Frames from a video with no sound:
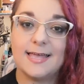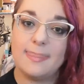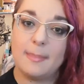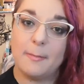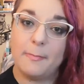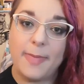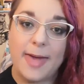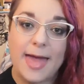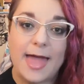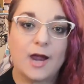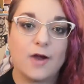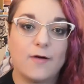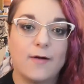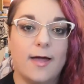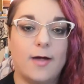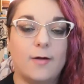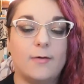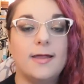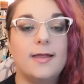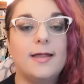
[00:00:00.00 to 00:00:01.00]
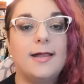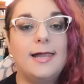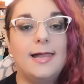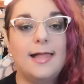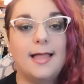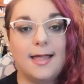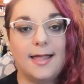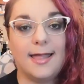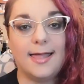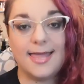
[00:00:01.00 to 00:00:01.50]
in the background,
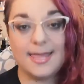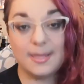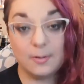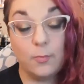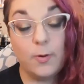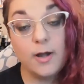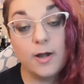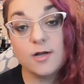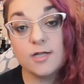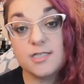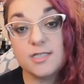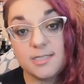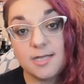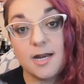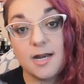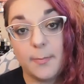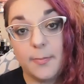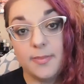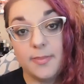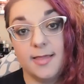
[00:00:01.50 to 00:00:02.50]
winners stood up